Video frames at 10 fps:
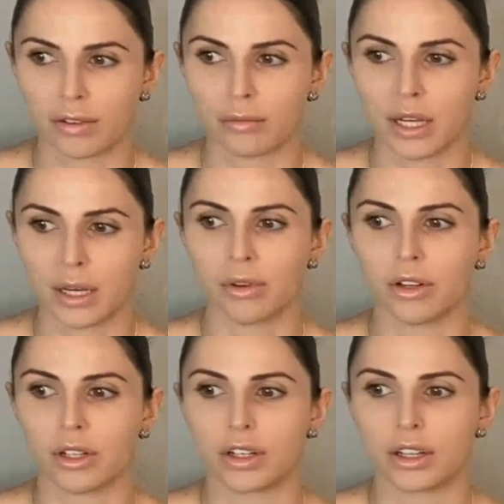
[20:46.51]
from
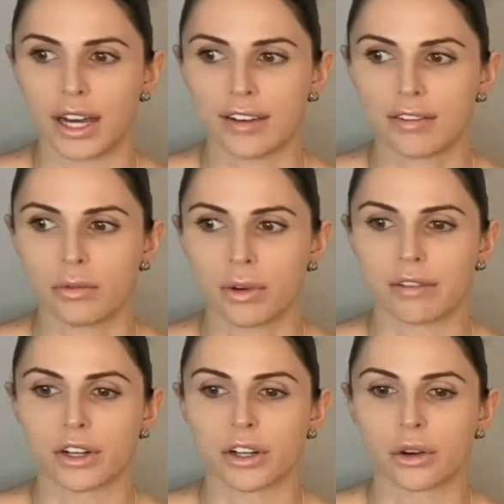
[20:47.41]
people in your life
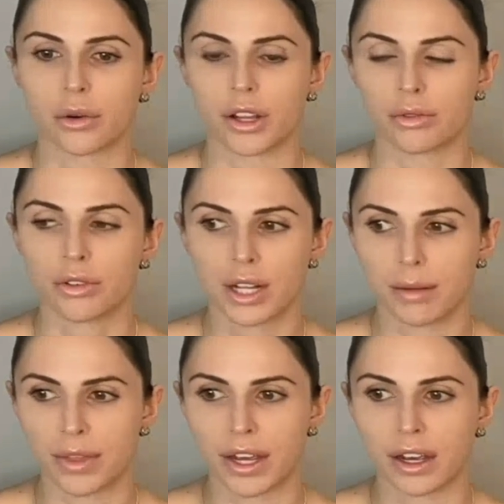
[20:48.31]
whenever you're going through
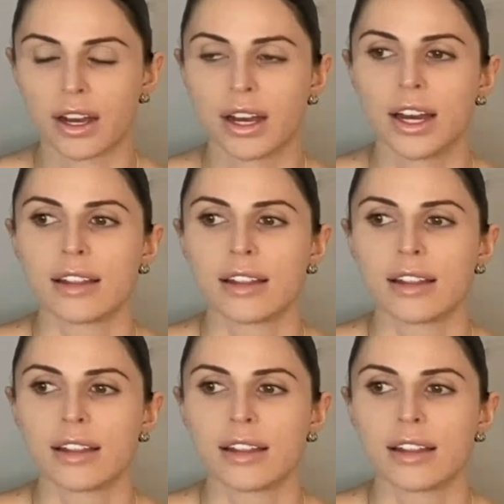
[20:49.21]
something,